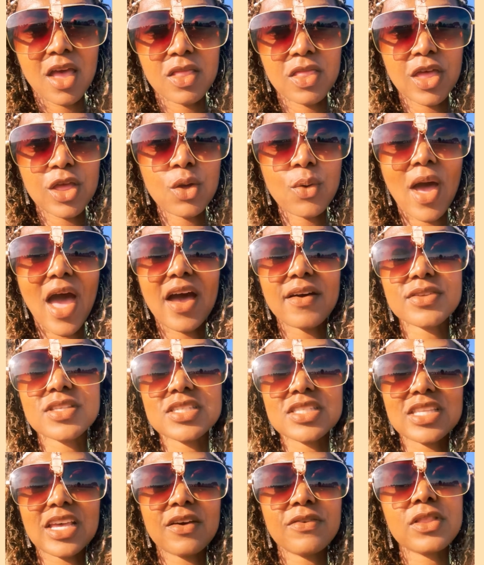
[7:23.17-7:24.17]
then you have to
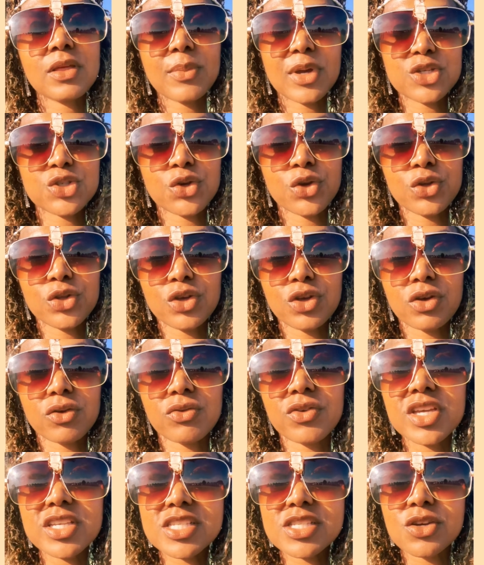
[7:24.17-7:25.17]
definitely make sure you do your
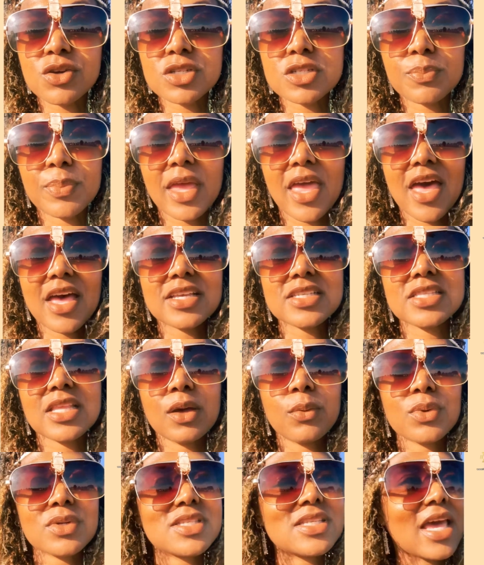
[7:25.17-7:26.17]
research, because they
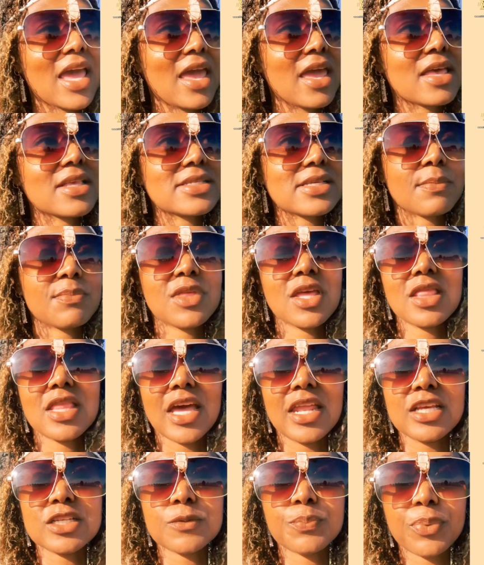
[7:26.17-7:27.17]
will take something
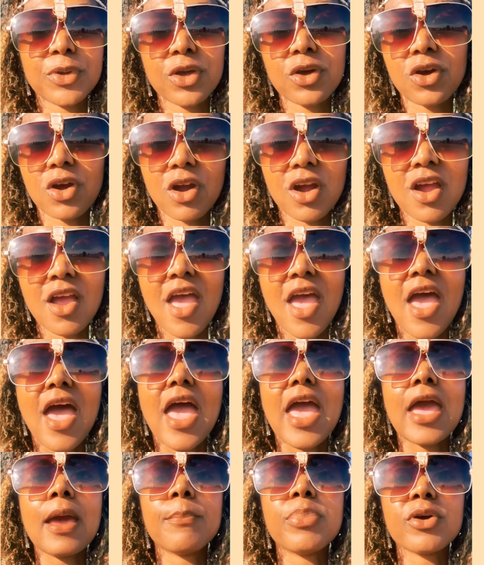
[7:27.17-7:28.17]
that is pure
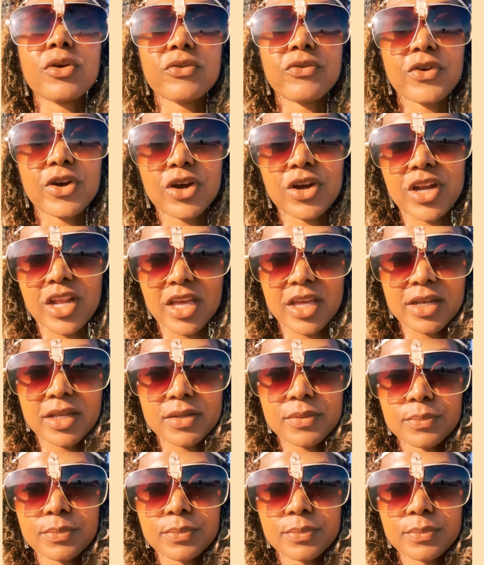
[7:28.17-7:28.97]
and pervert it.